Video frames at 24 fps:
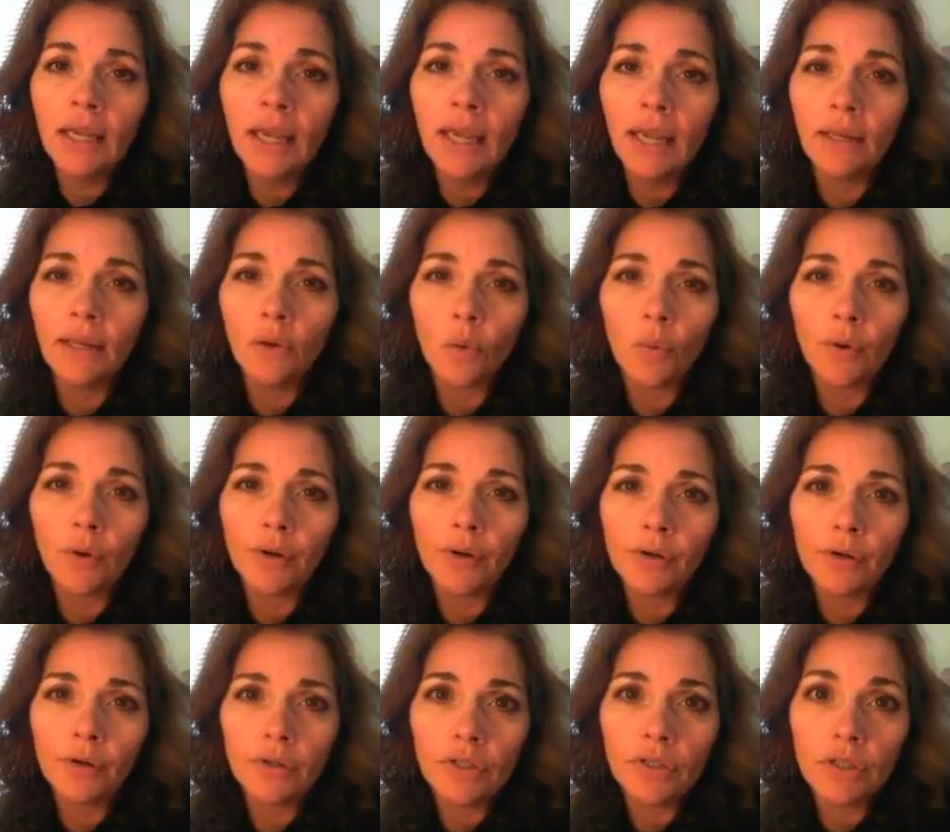in
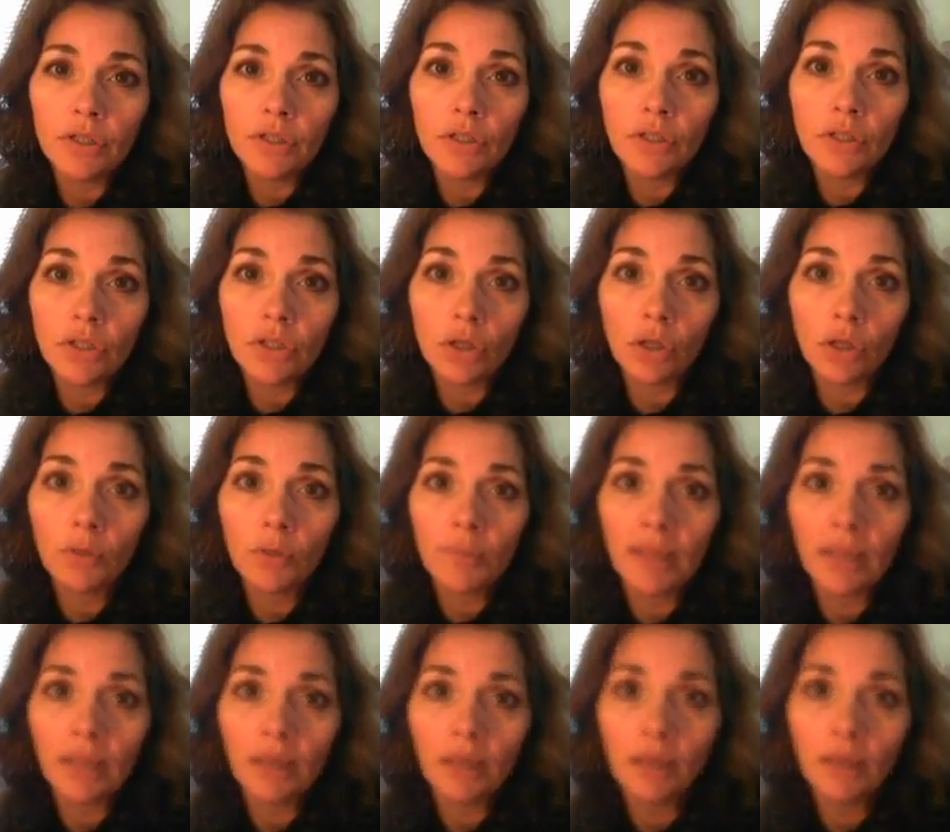order to
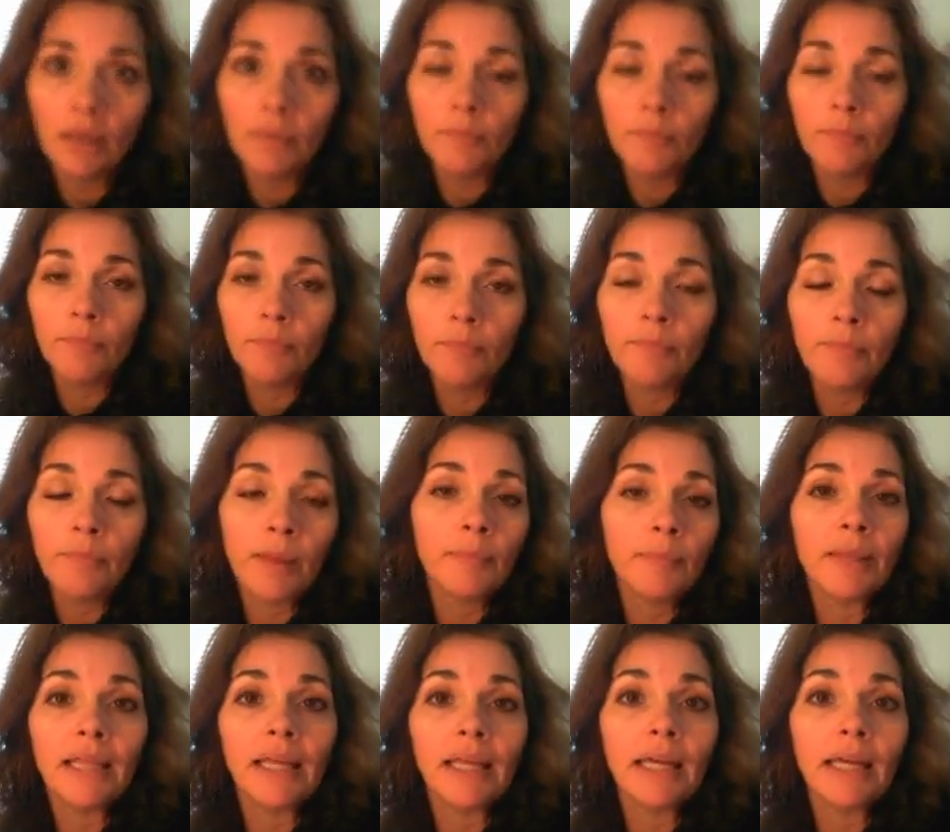determine maybe